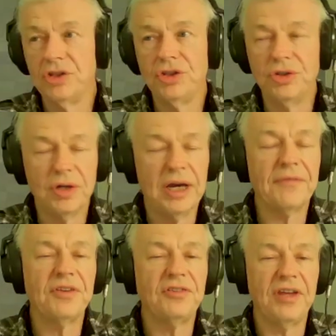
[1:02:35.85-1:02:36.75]
You
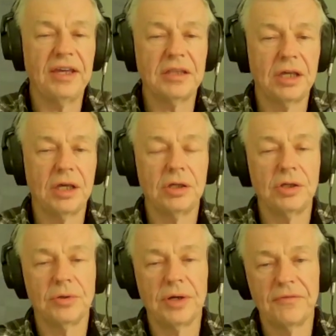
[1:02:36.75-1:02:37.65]
have to take the hit.
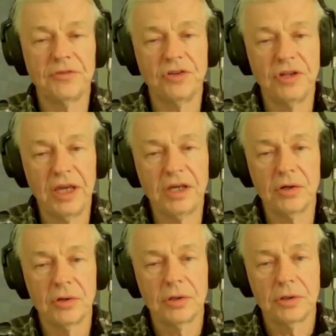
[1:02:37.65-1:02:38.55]
You have to take
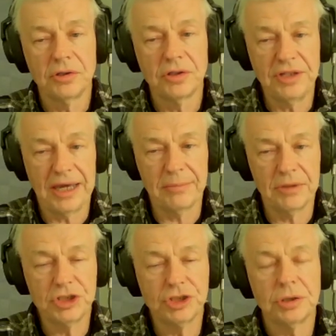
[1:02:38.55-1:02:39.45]
the
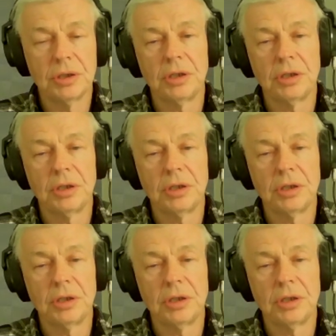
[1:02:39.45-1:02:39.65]
damage.